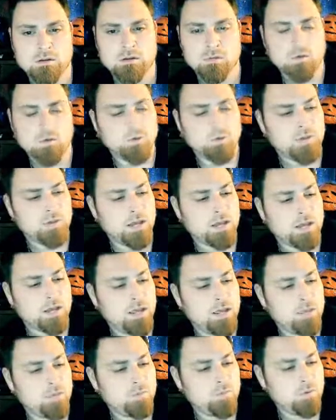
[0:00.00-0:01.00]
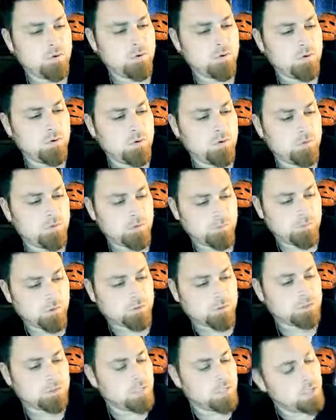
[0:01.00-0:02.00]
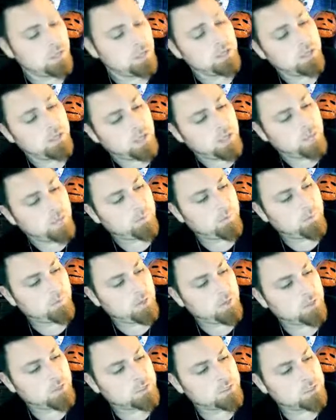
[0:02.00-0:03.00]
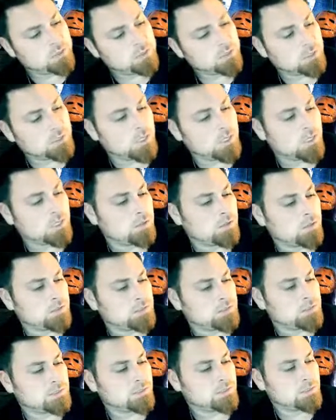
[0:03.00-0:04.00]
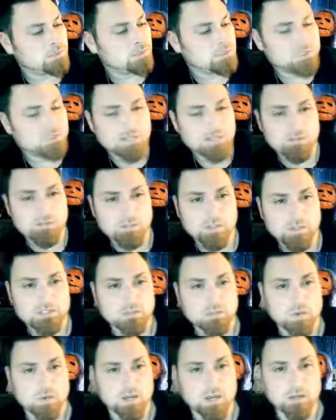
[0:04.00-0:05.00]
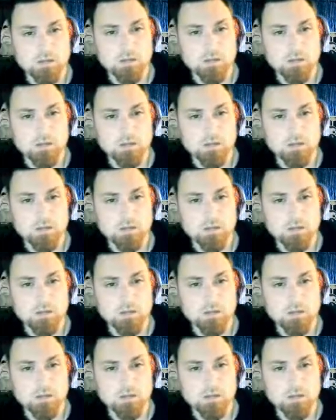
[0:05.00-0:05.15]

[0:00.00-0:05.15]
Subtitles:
What do we got? March, April, May, June, July, August, September. 7 months away.